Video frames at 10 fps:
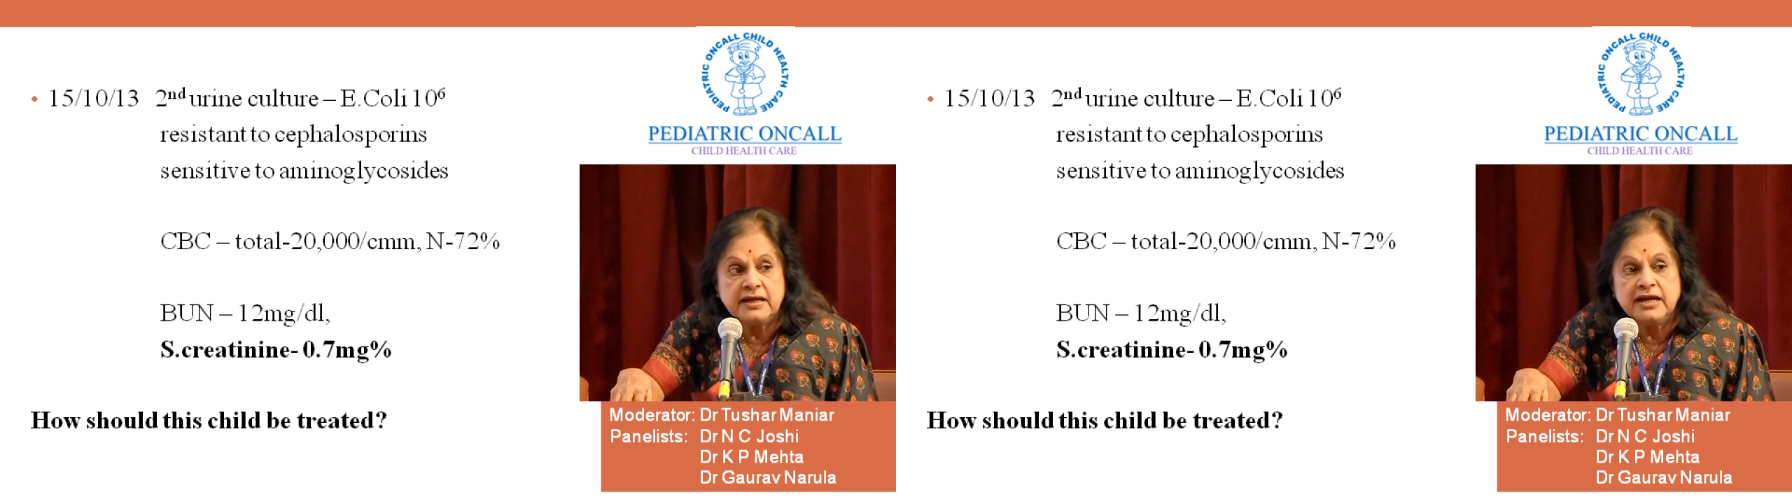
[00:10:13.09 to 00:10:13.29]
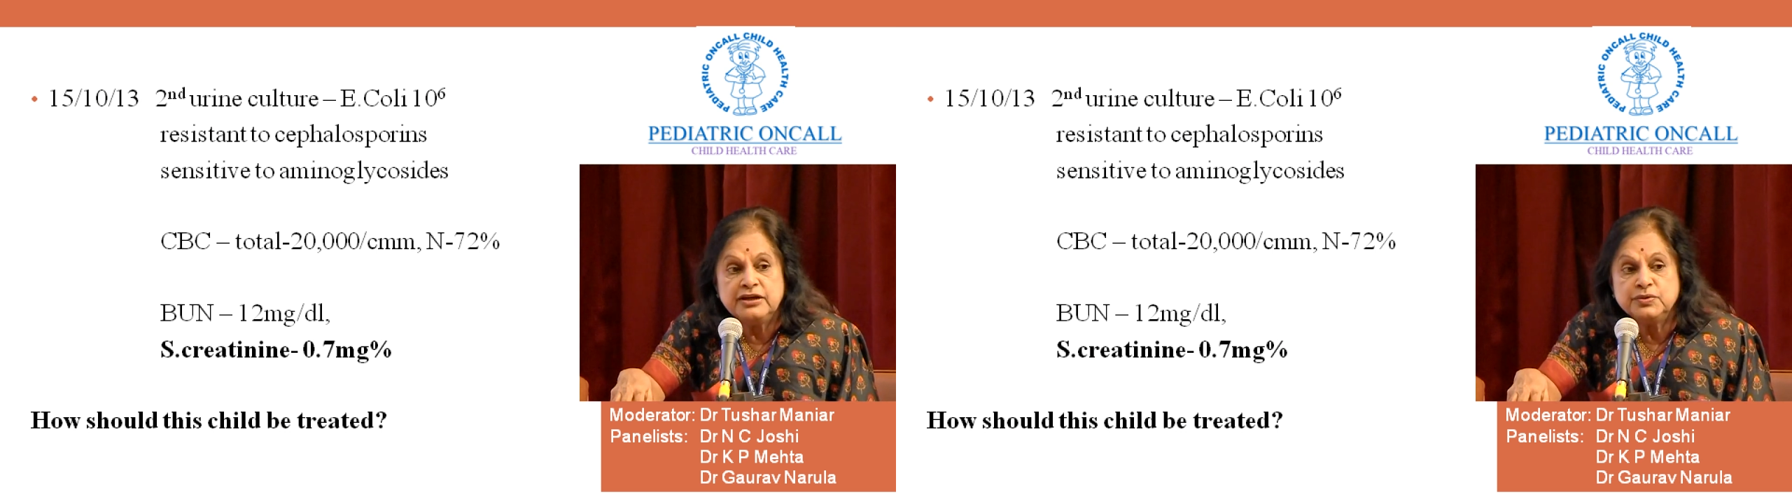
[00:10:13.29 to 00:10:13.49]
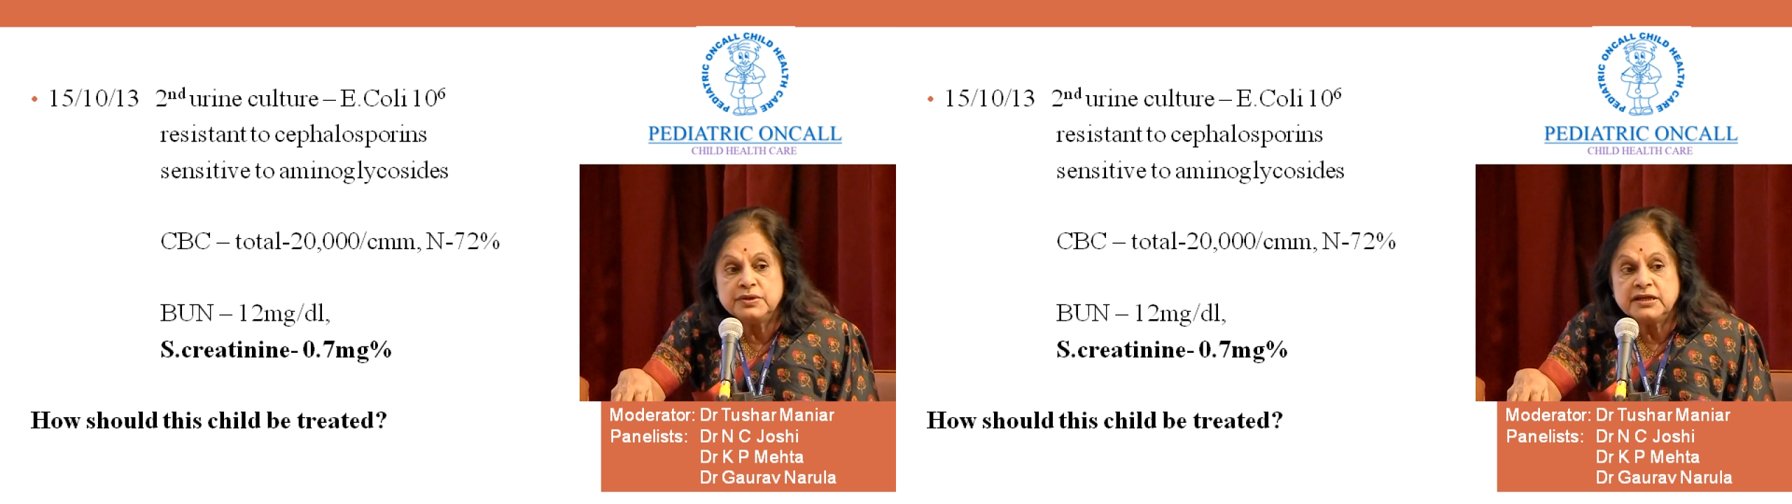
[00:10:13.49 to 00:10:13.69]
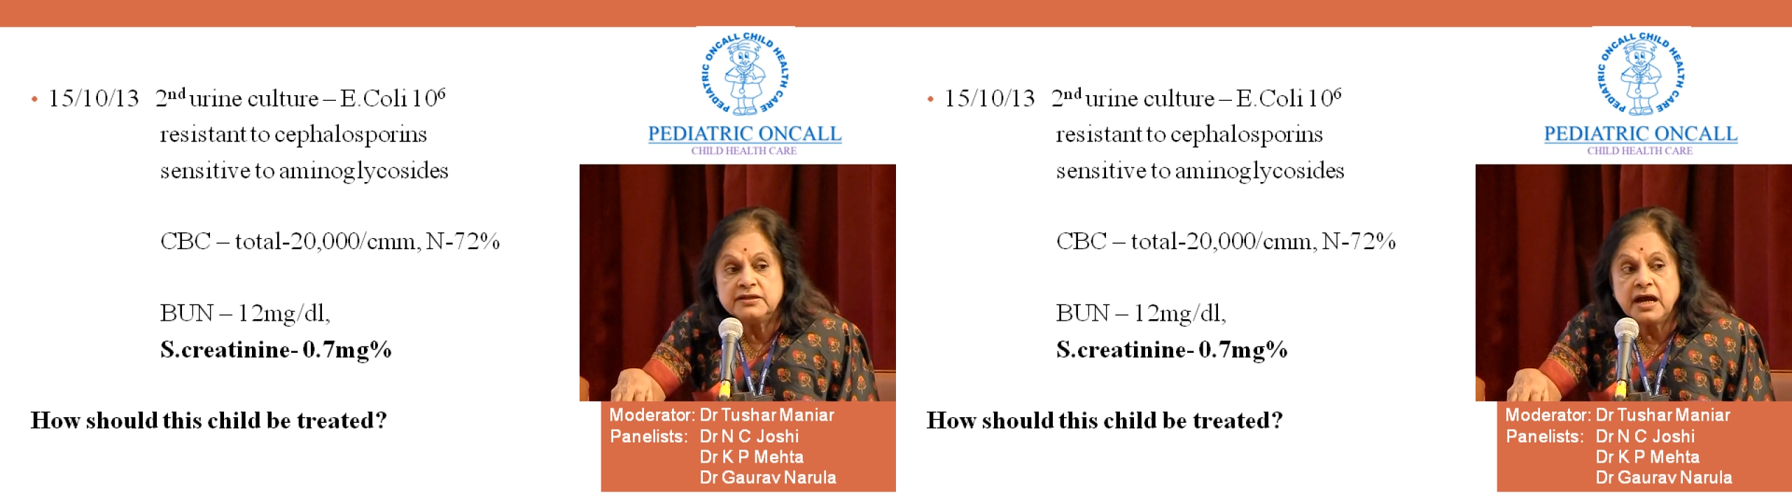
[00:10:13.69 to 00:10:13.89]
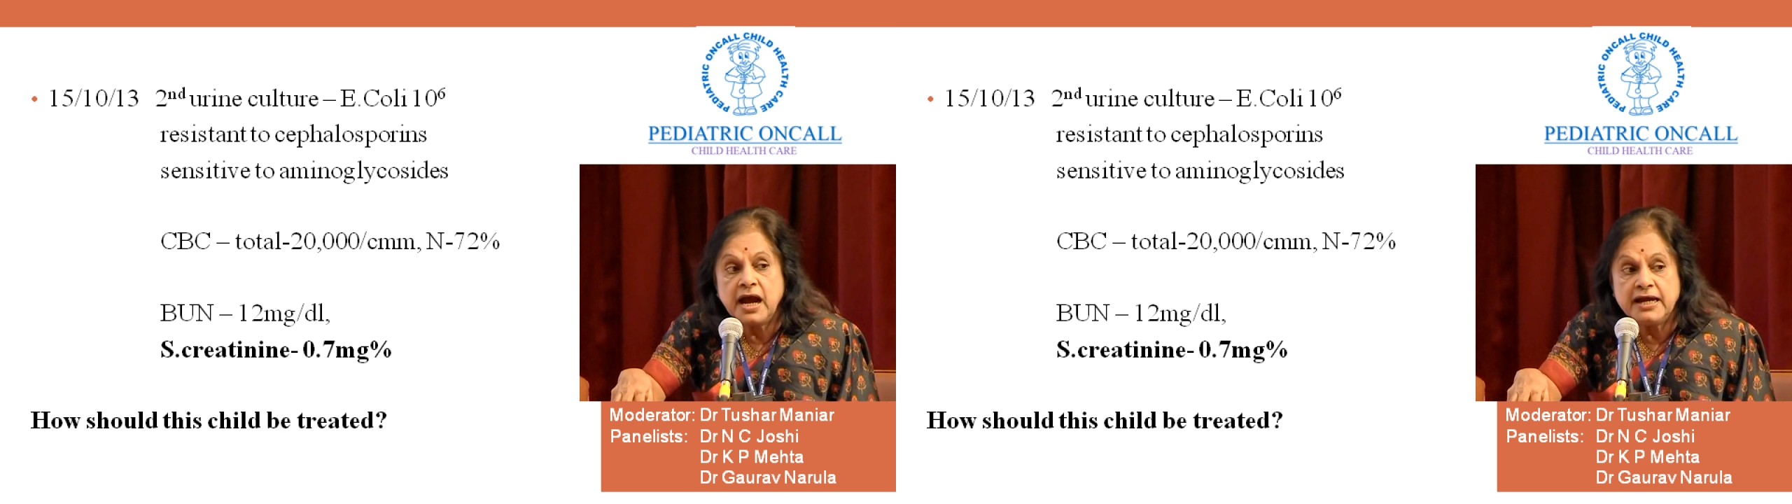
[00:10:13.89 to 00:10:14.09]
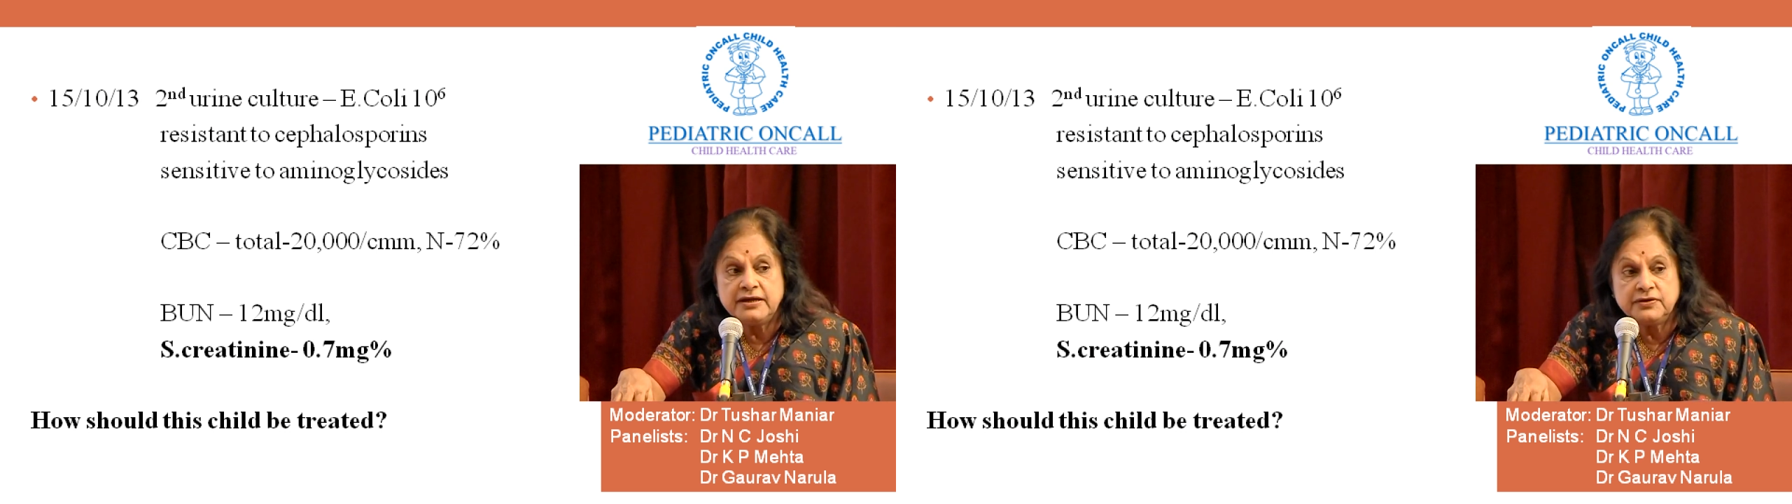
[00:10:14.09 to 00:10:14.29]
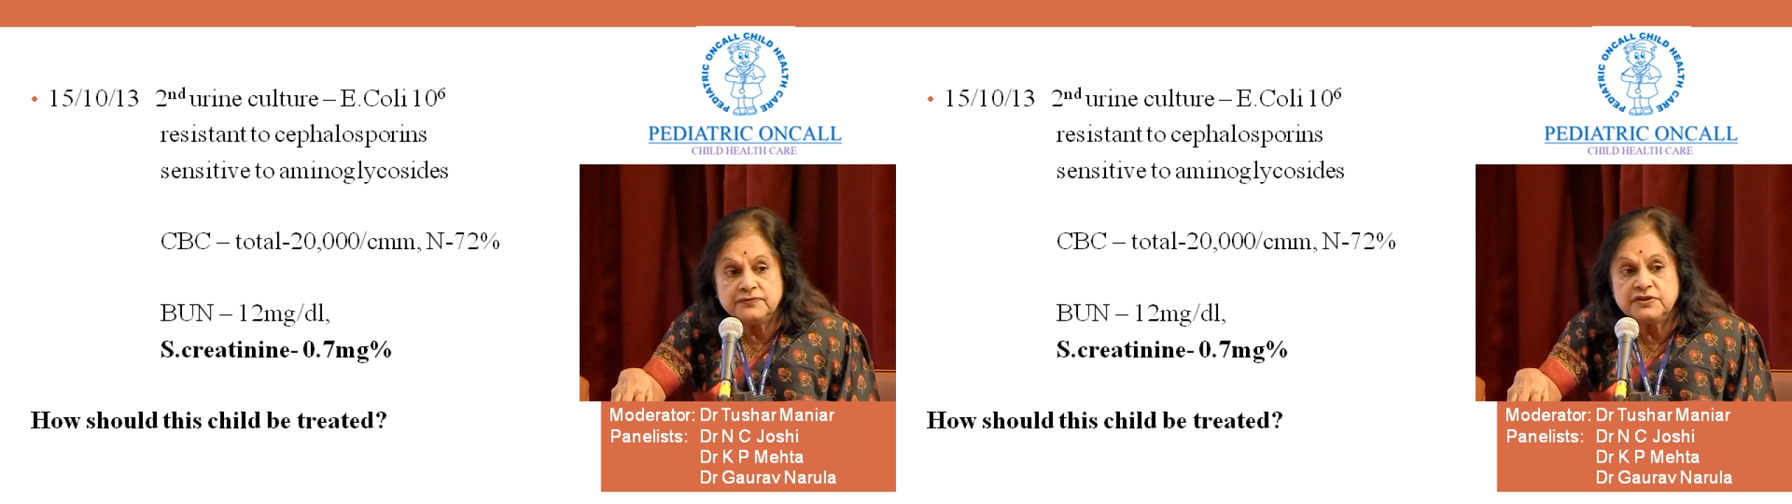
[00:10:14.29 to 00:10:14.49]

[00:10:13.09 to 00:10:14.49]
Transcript: and you take the height of